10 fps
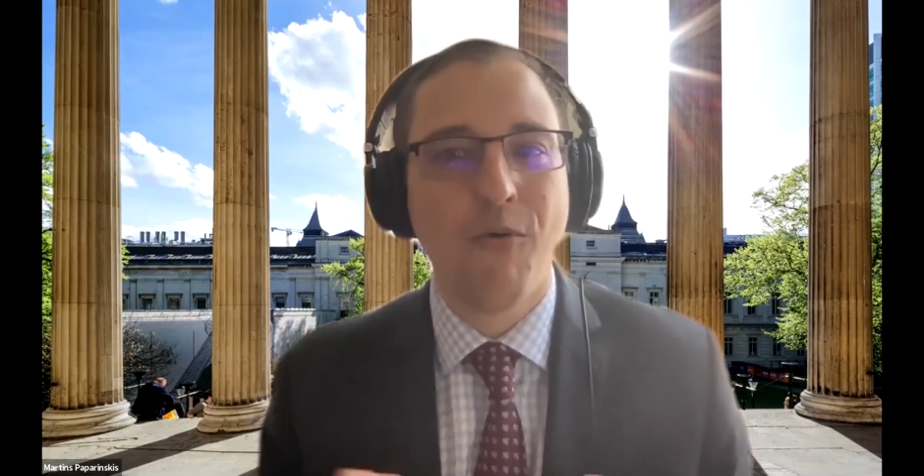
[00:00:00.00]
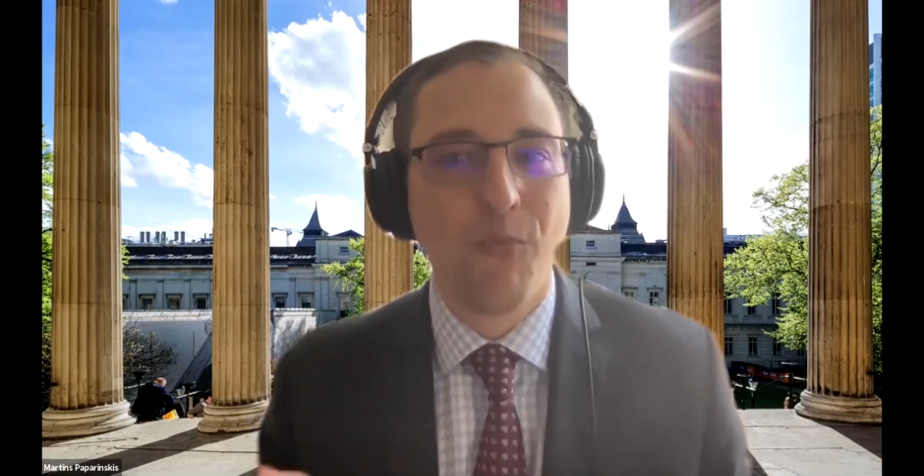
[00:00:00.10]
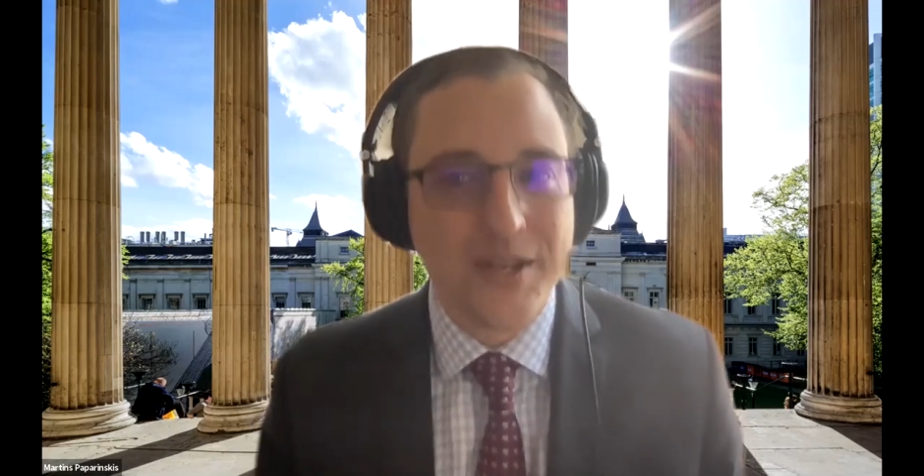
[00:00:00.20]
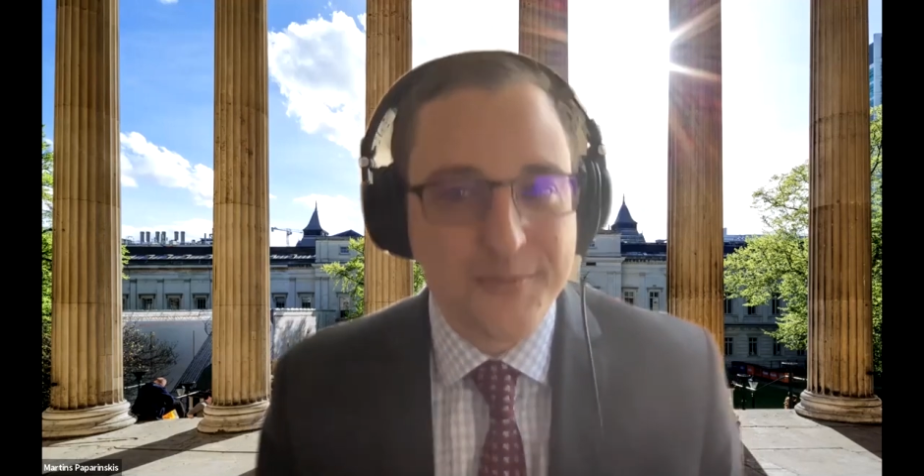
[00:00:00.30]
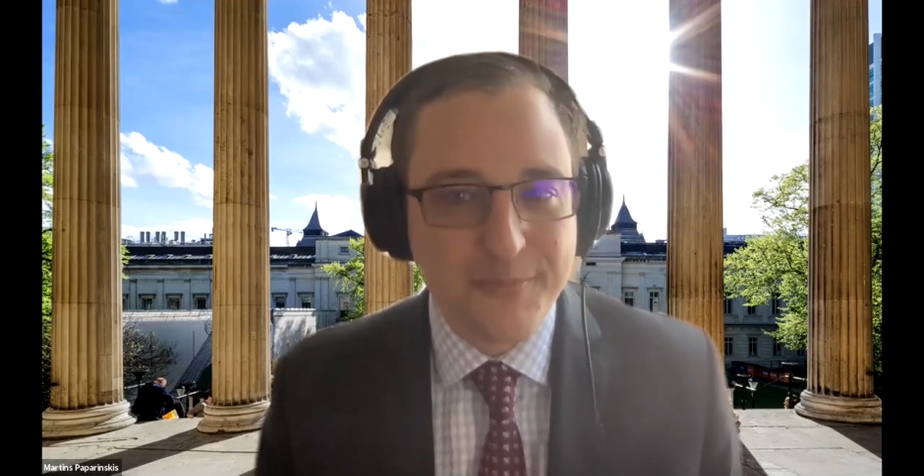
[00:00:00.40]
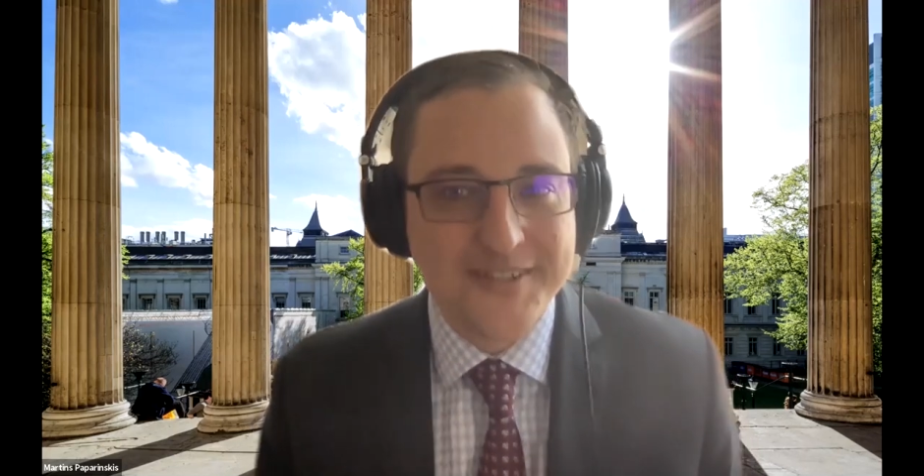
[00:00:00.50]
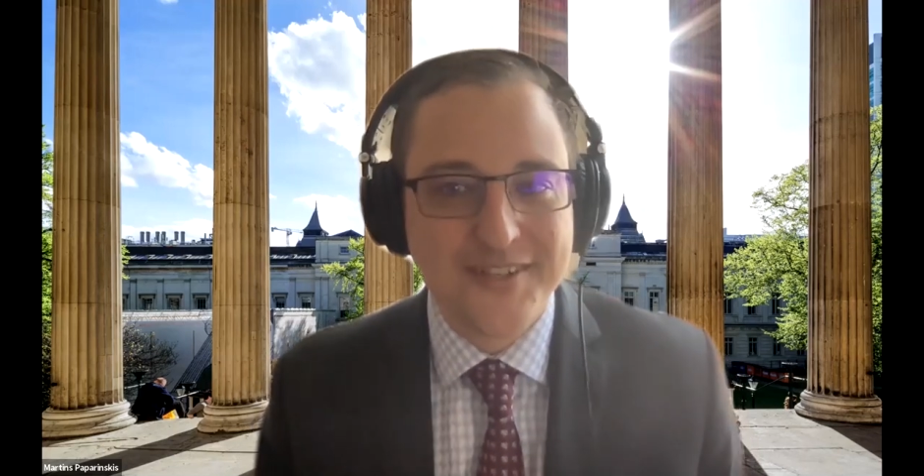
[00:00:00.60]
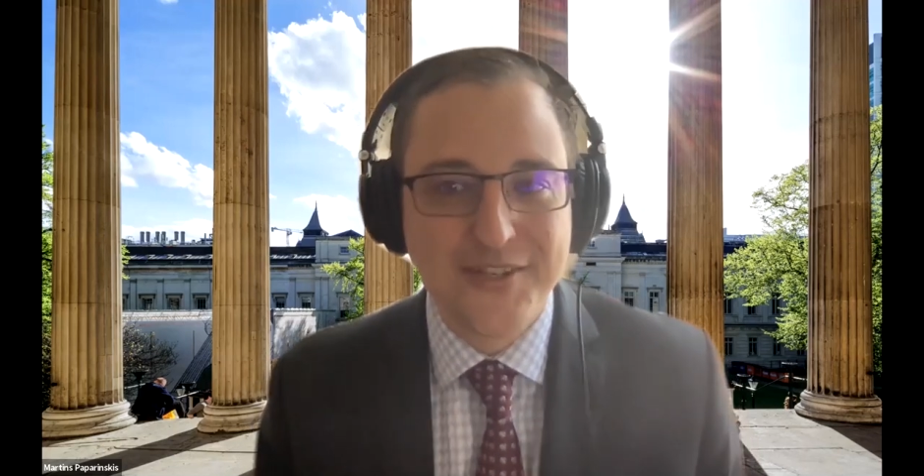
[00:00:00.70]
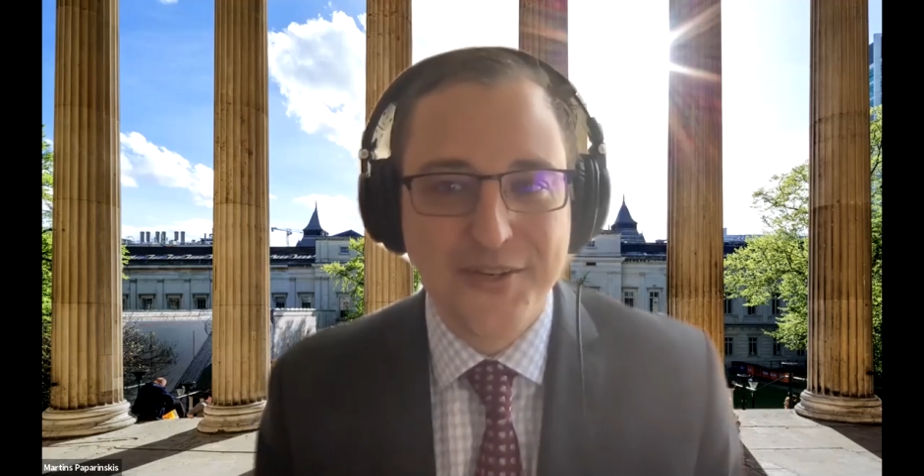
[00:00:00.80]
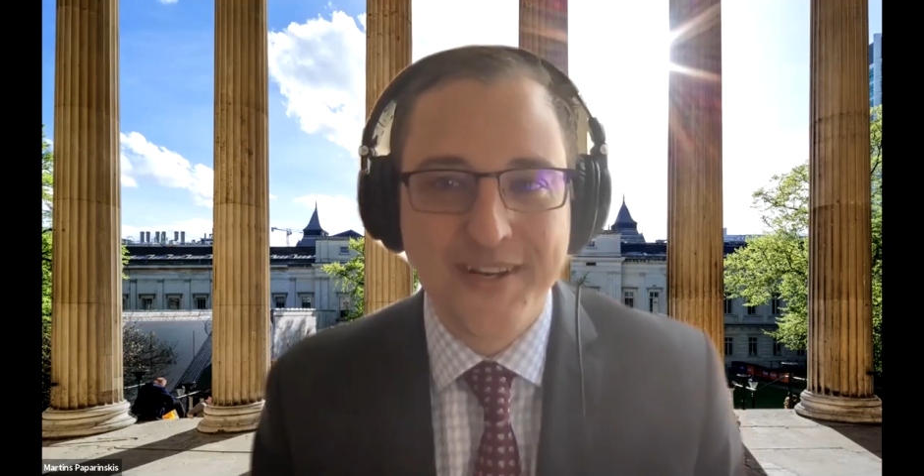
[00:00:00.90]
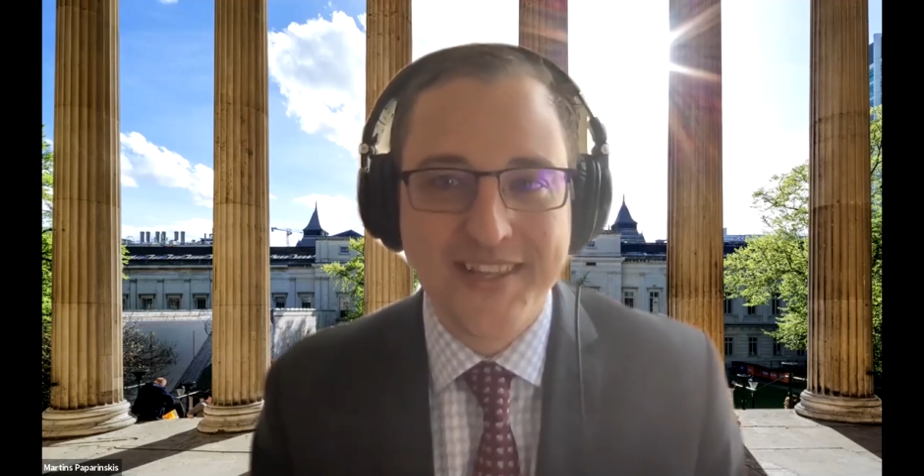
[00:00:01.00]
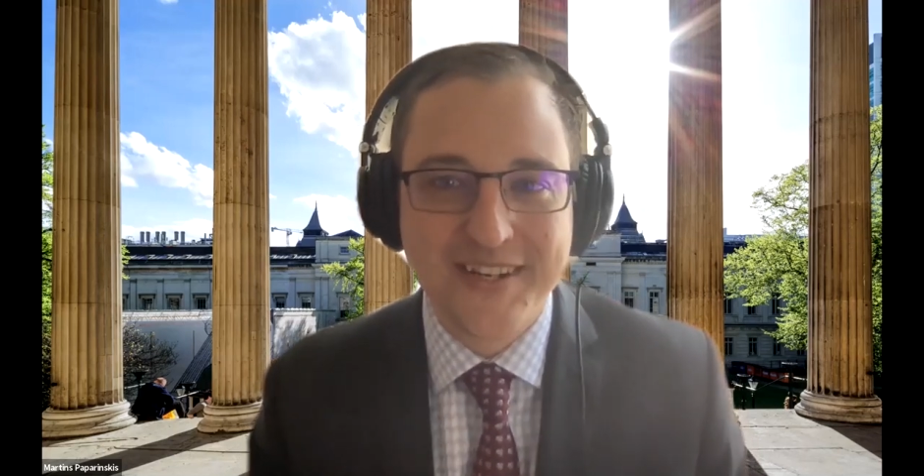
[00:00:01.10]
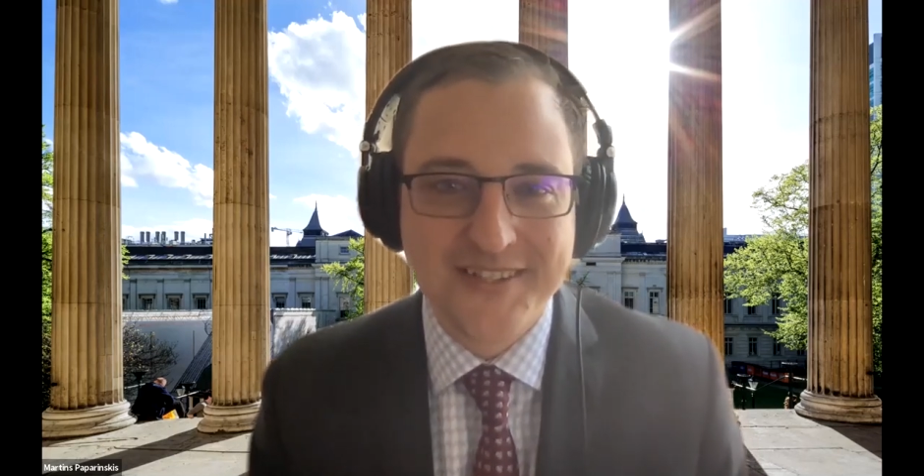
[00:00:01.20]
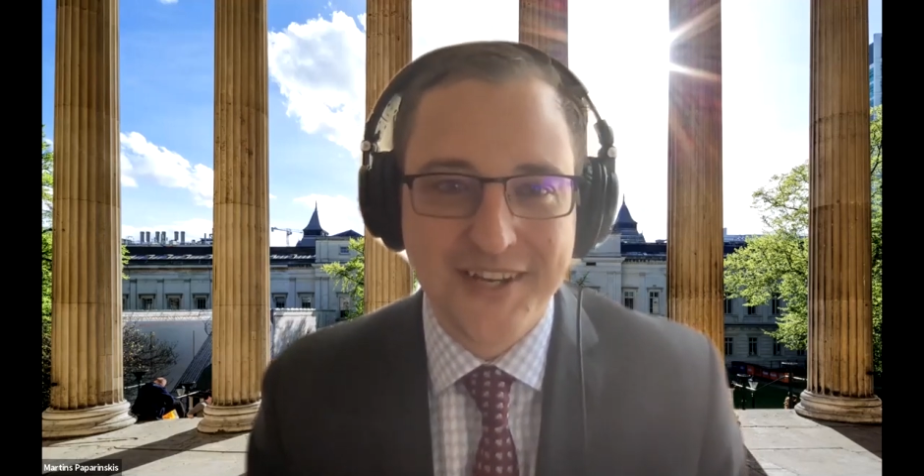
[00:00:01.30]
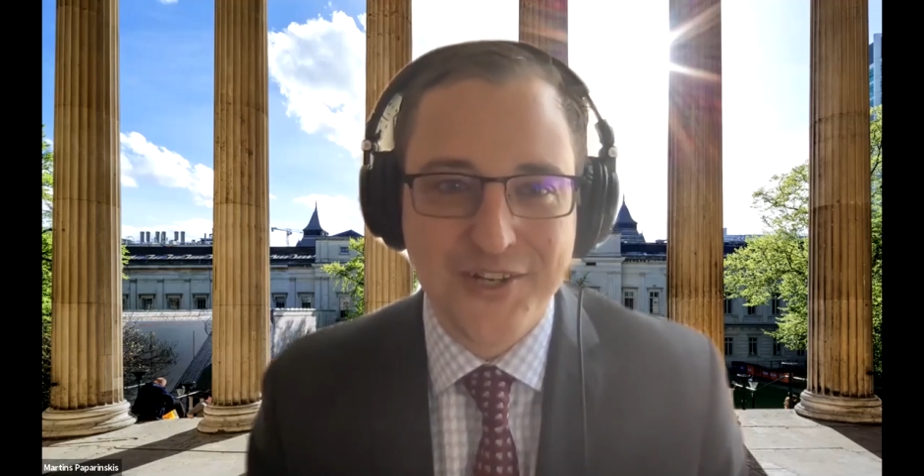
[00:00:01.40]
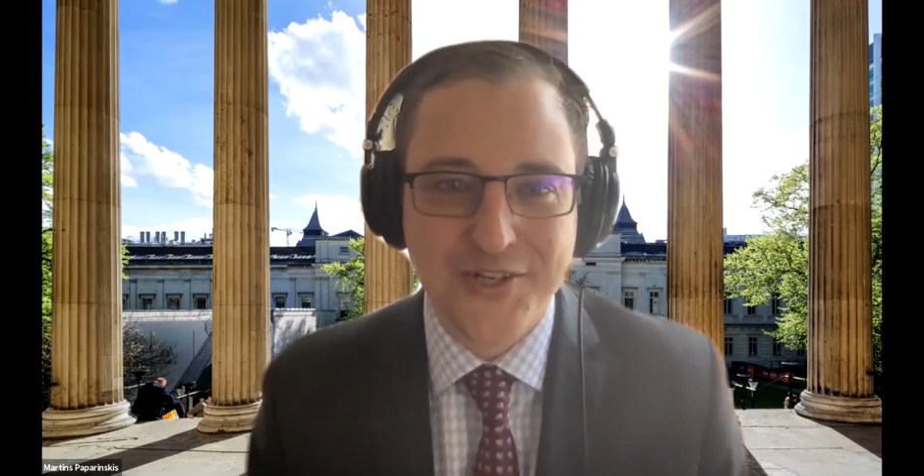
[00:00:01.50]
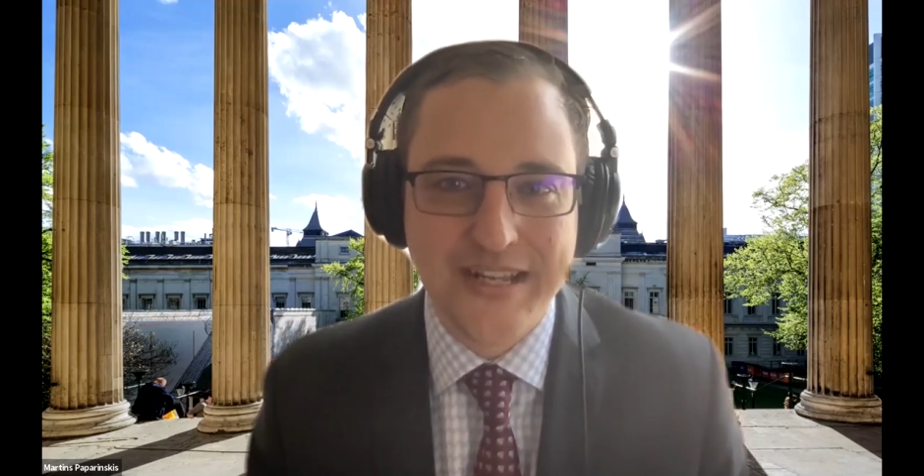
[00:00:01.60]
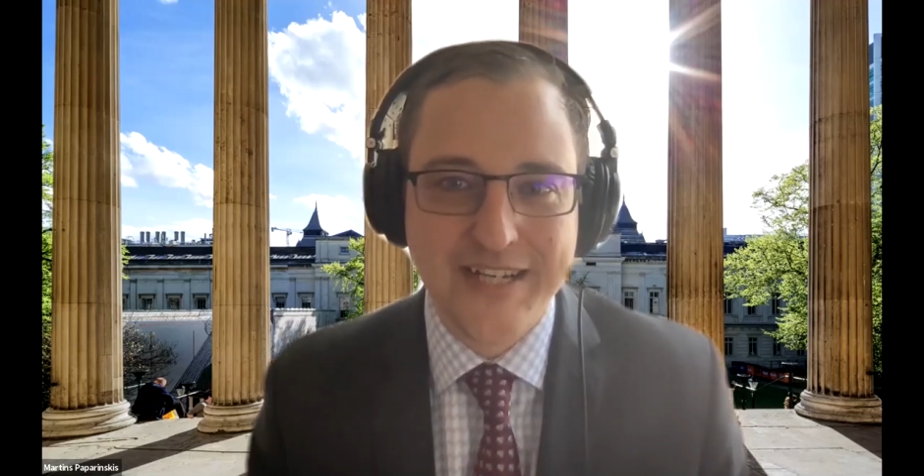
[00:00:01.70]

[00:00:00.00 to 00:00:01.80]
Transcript: was present during the discussion.